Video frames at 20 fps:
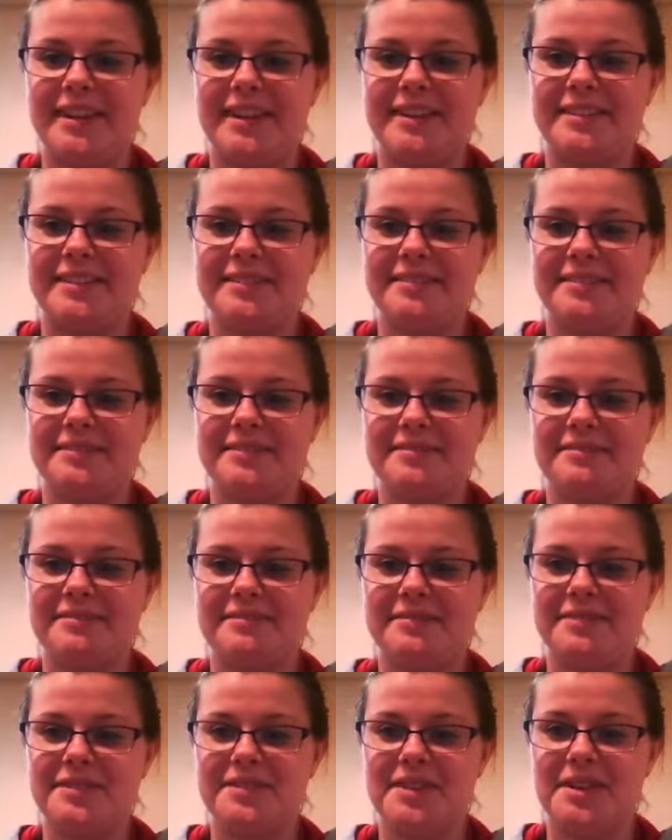and
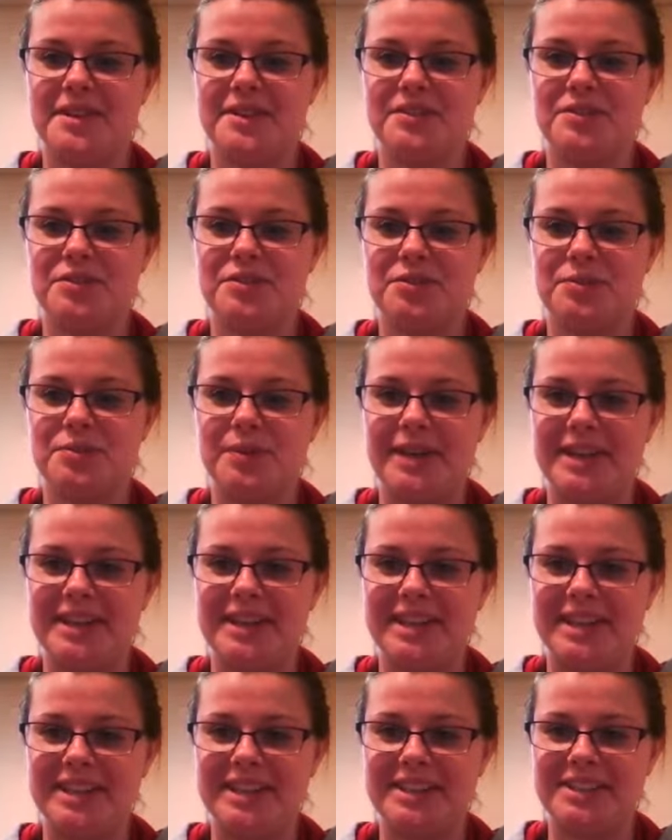do what I
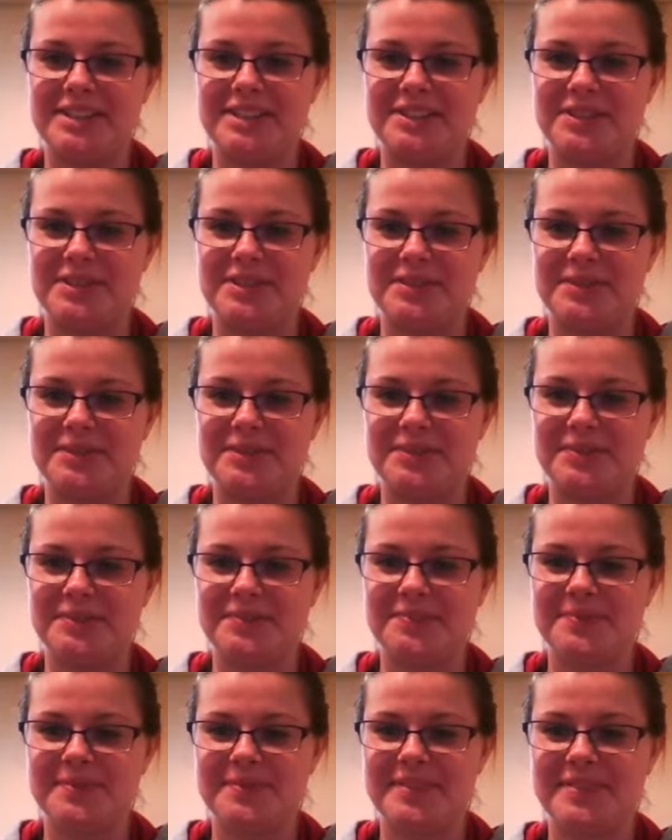need to do
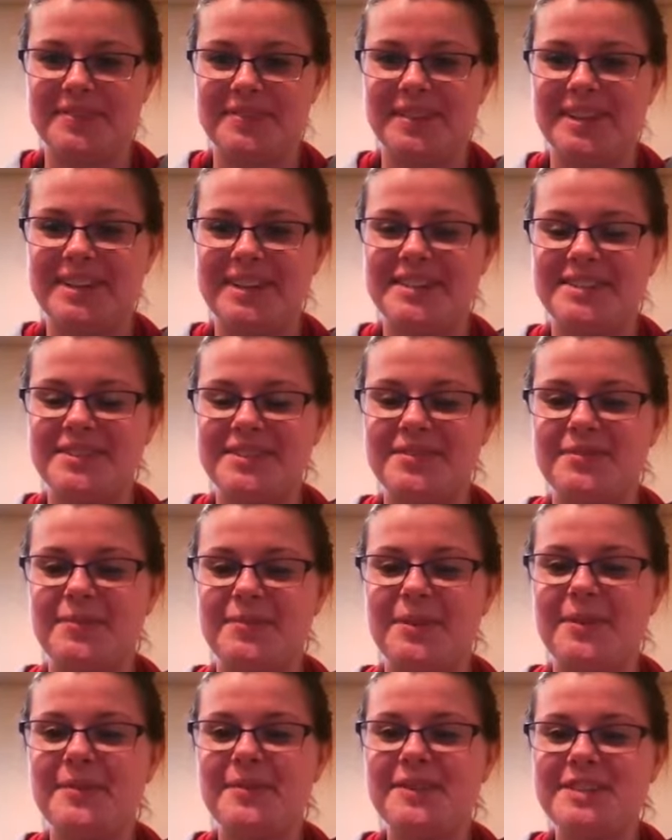because you
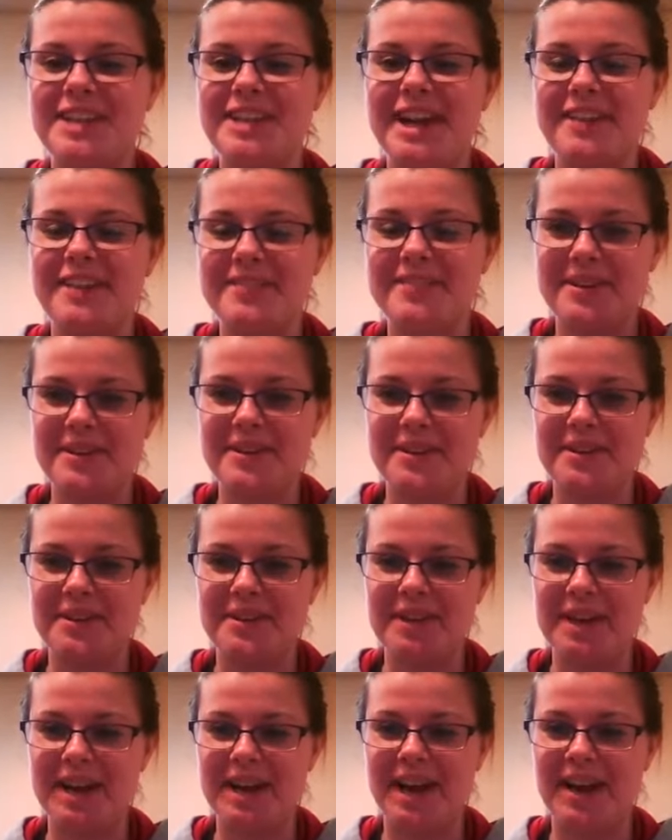pretty much have it
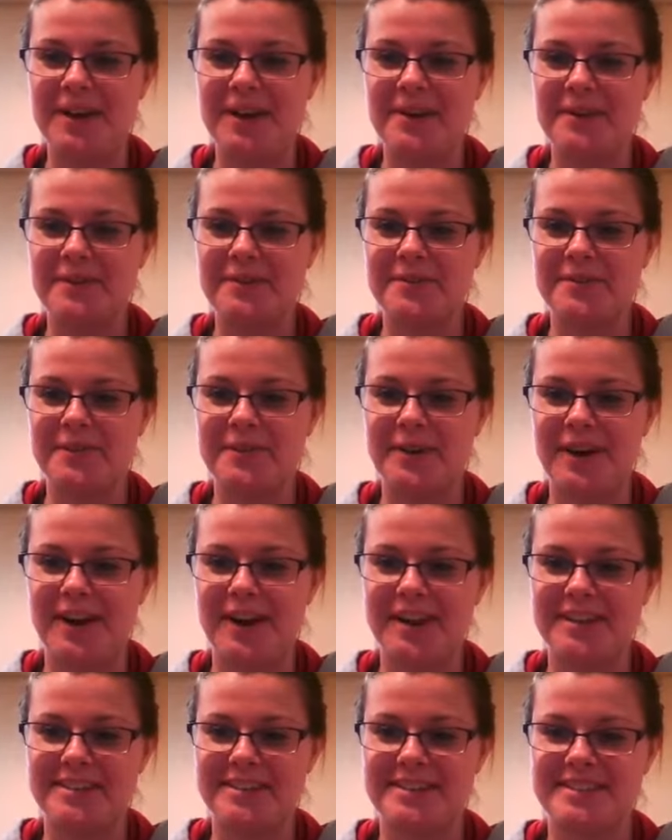laid out for
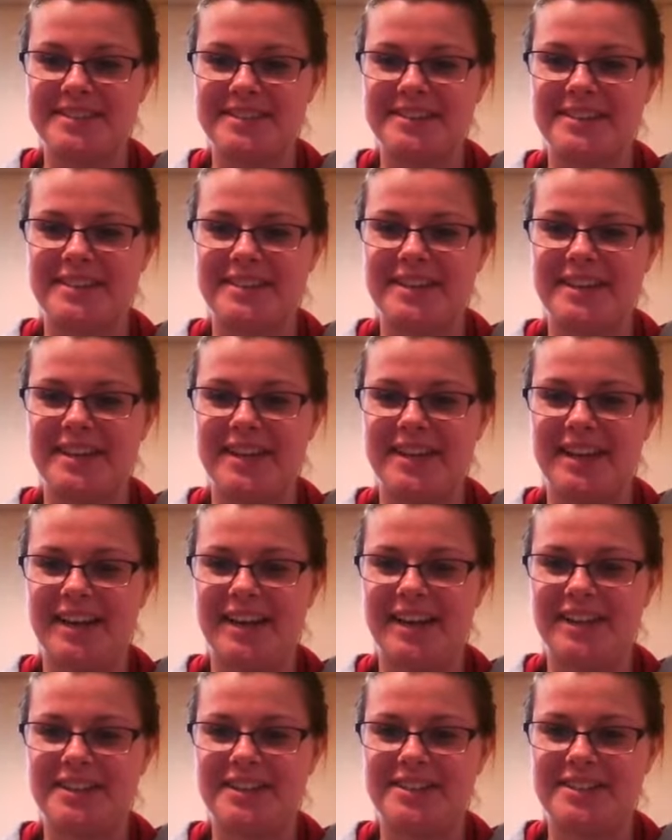us. Mm-hmm.
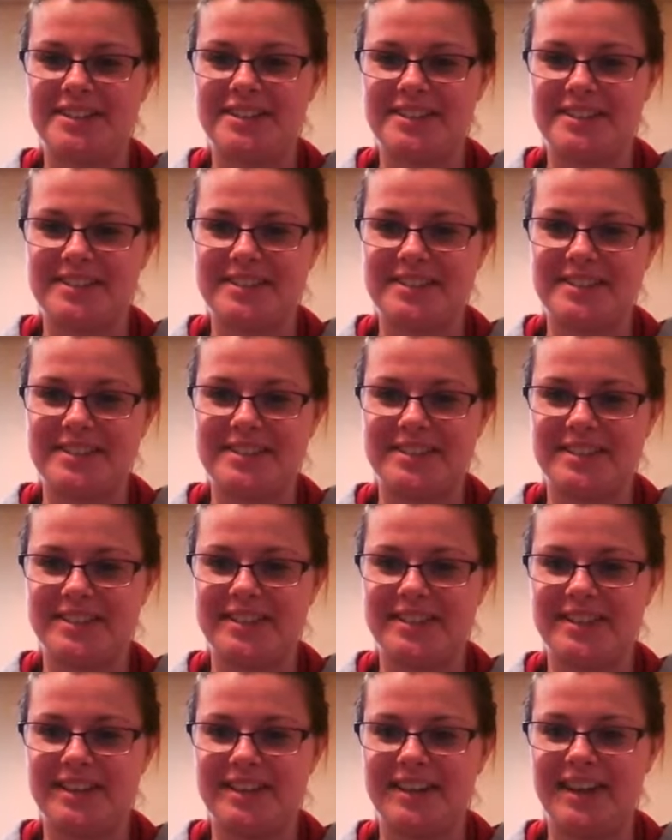I just
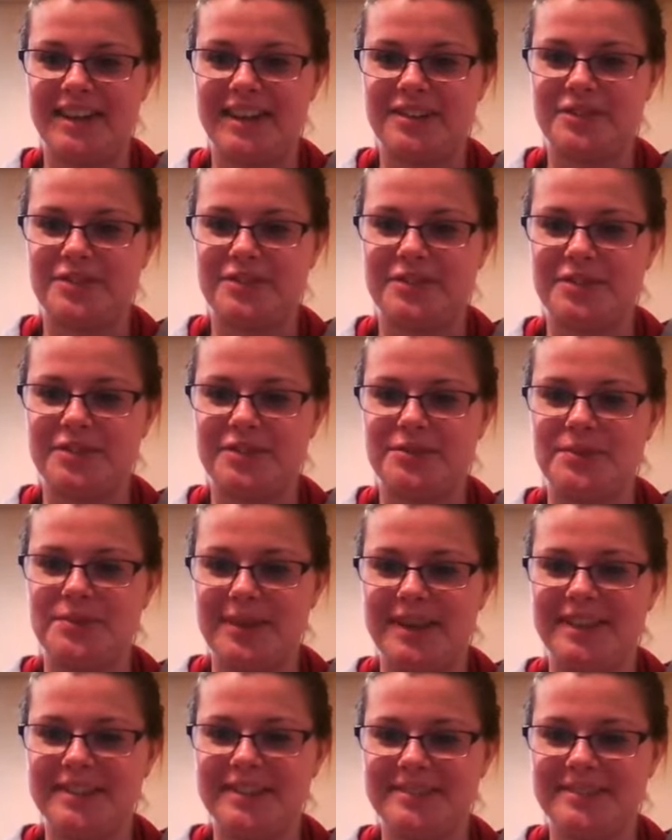need to actually do it.